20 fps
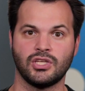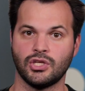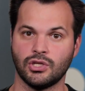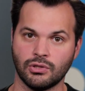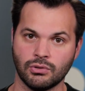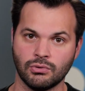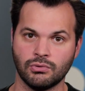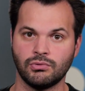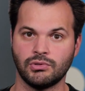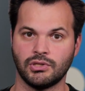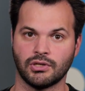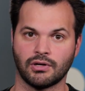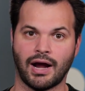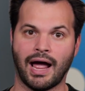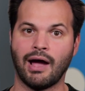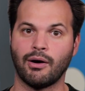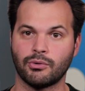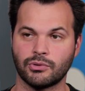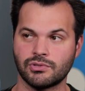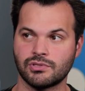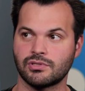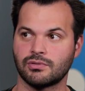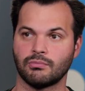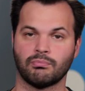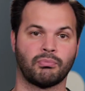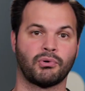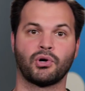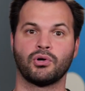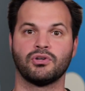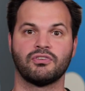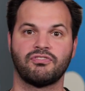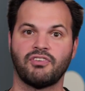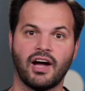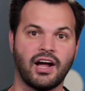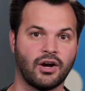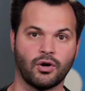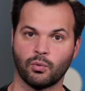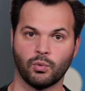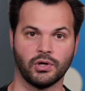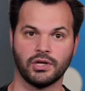you, your house, or burned
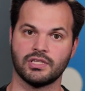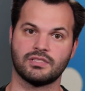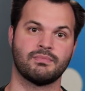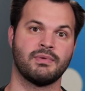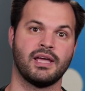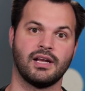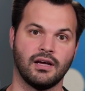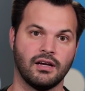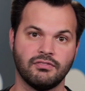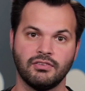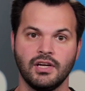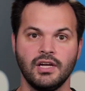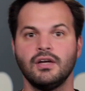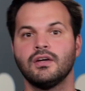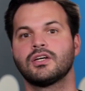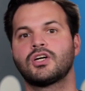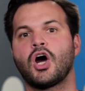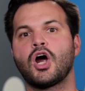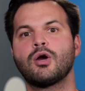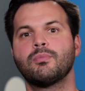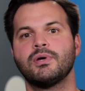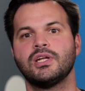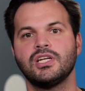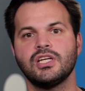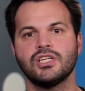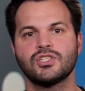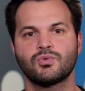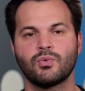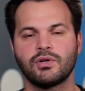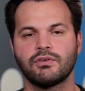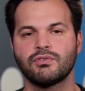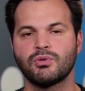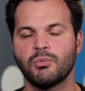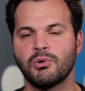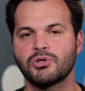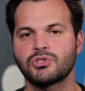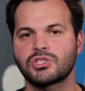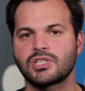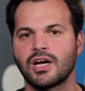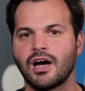firewood is made of. Carbon is one of the
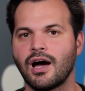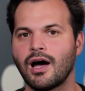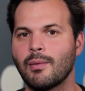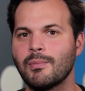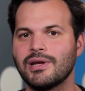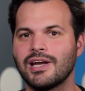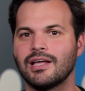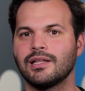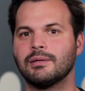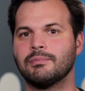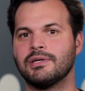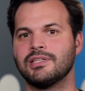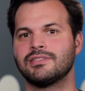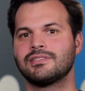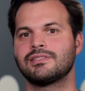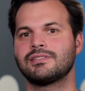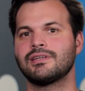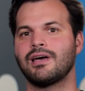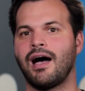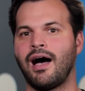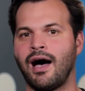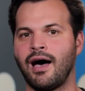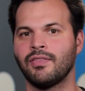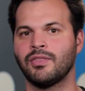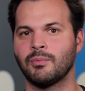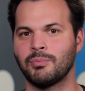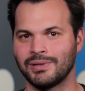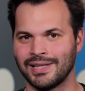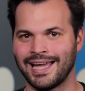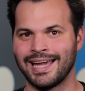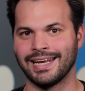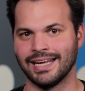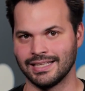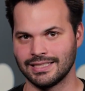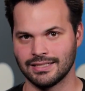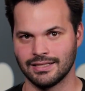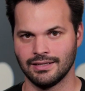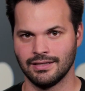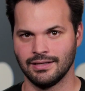most common elements on the planet.